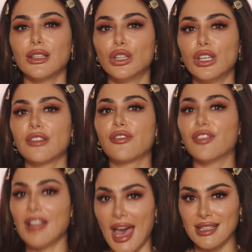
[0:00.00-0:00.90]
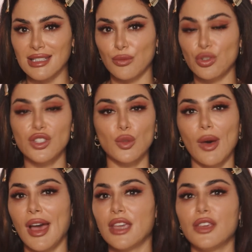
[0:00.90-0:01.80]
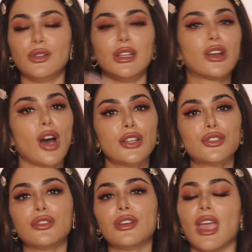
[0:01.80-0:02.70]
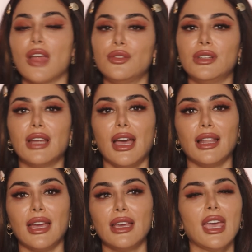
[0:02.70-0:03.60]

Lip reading: look flat, which is why you need contour and you need highlight.